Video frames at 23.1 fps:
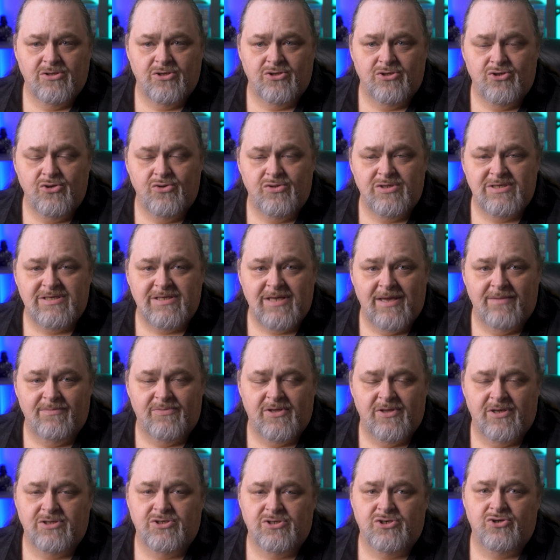to do the same
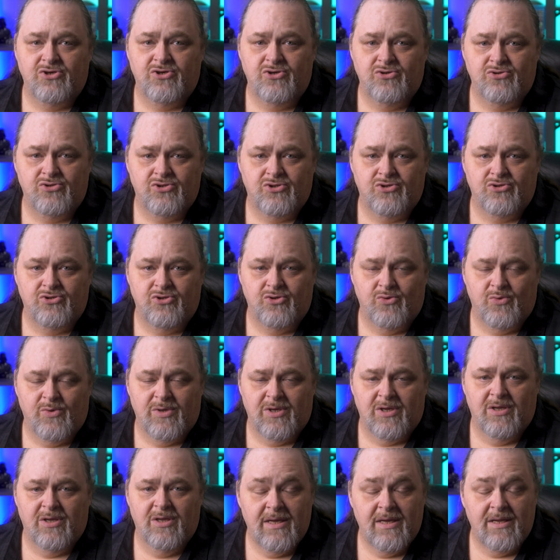things you're used to
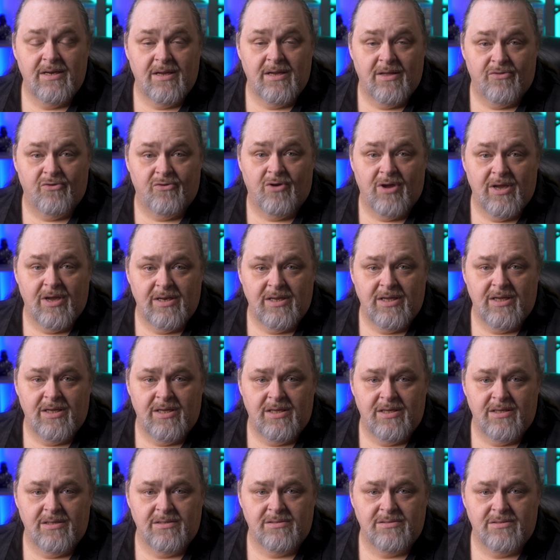doing in other
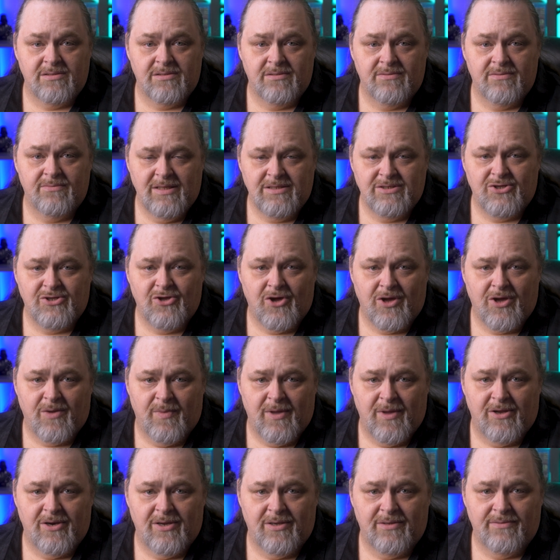IDEs. Let's talk
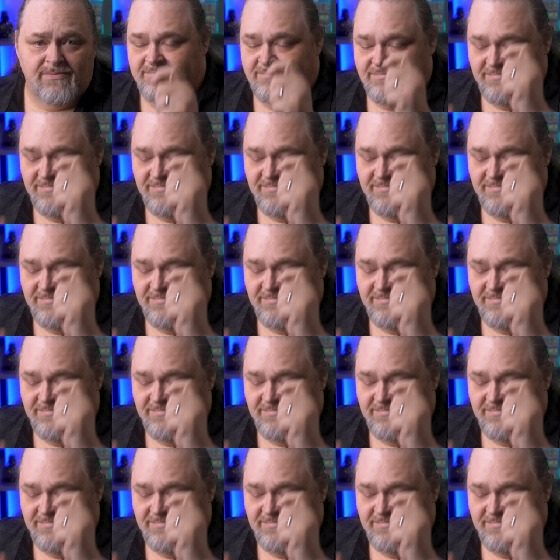about it.